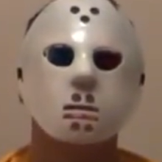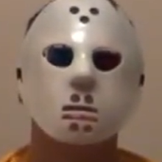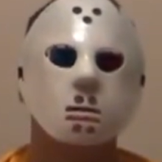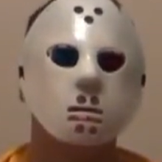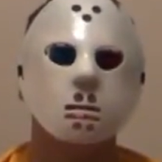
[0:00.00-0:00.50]
And
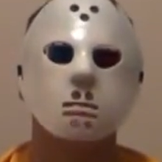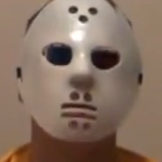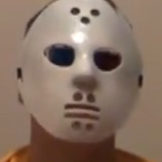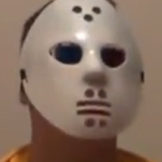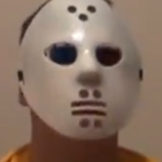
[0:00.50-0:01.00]
then the rest of
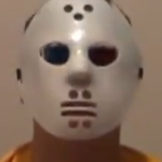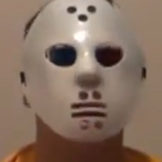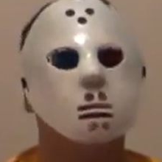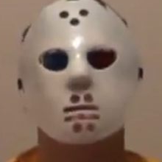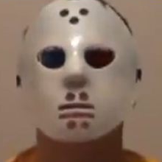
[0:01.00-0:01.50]
them,
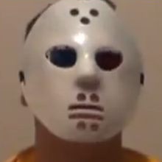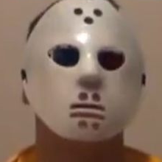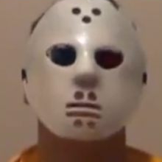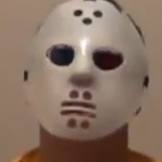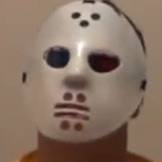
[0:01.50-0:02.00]
I
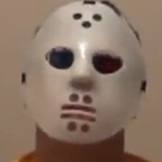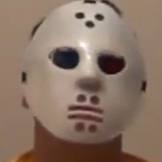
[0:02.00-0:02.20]
couldn't care